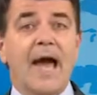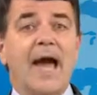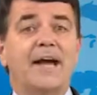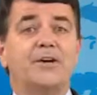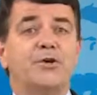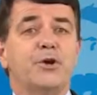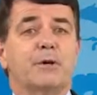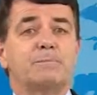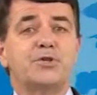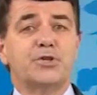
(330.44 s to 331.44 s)
And
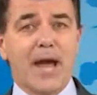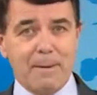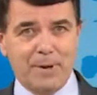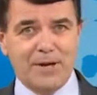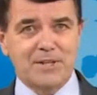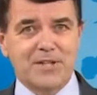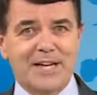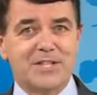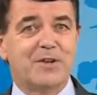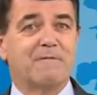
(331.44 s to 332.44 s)
Europe's champion
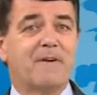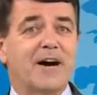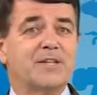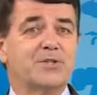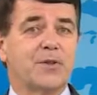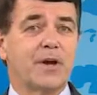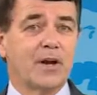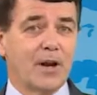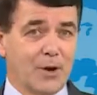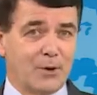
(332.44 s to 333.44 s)
takes the fight to the
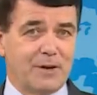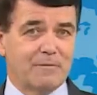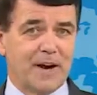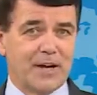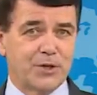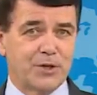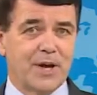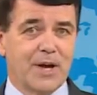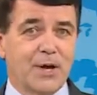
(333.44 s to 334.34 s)
clone invasion.